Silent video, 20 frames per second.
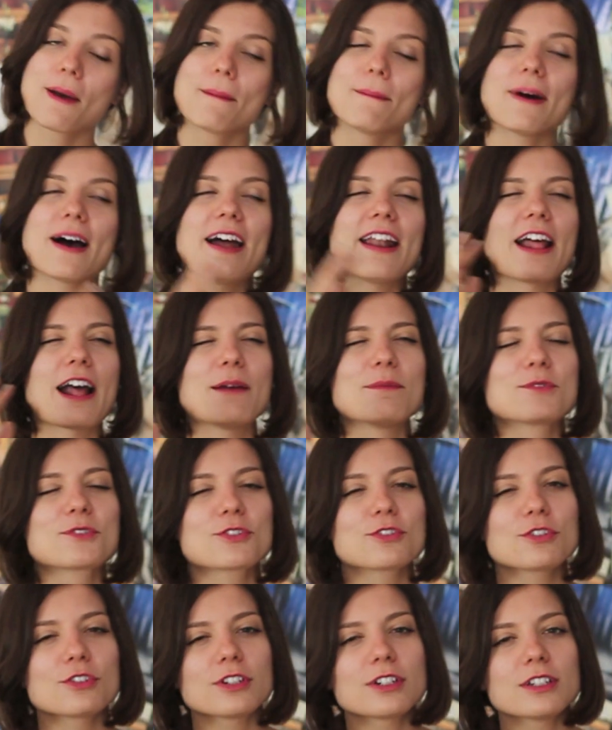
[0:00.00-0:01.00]
but I'm
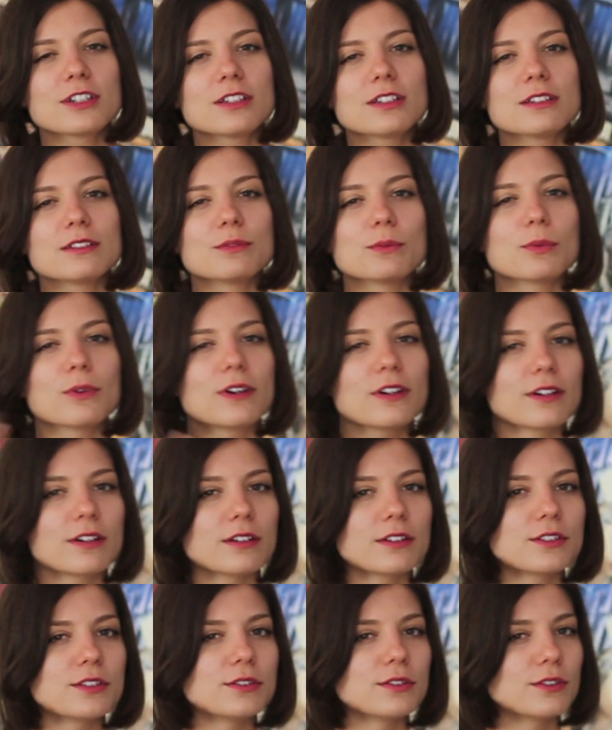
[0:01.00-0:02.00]
sure one
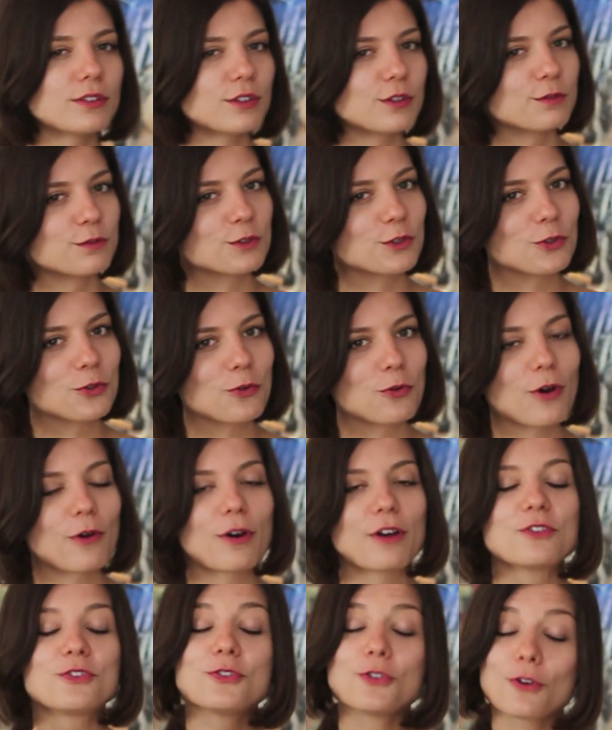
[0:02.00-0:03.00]
or two of you
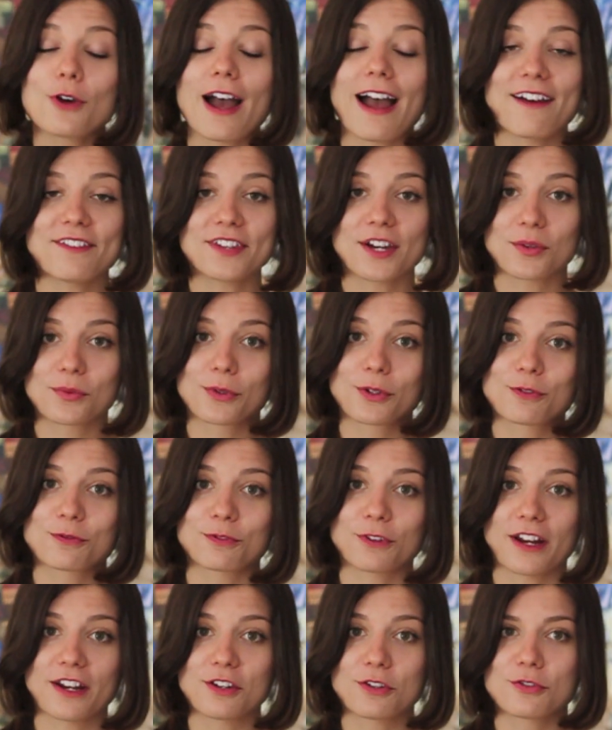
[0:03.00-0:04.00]
do have that one
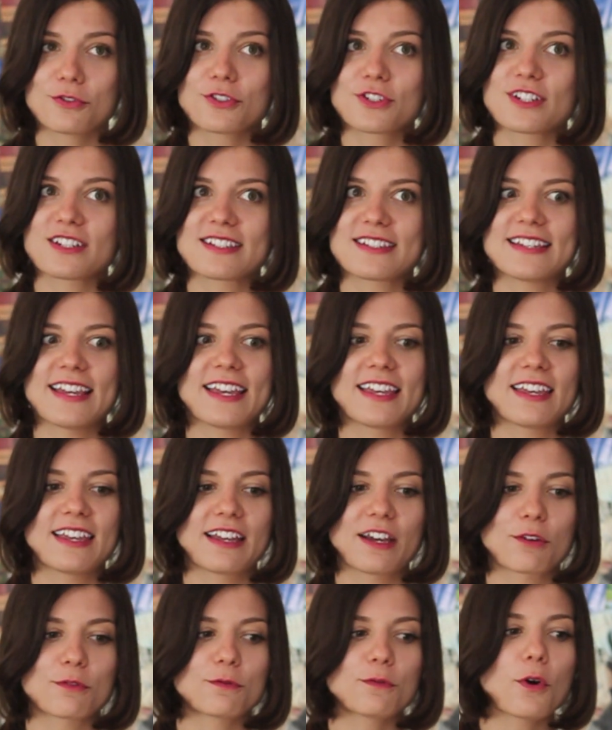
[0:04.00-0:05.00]
friend who's just
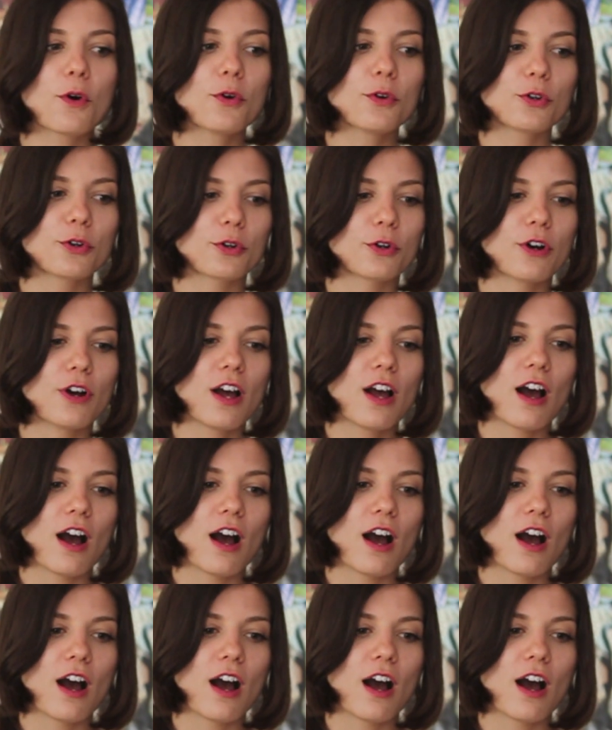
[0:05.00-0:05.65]
taking a photo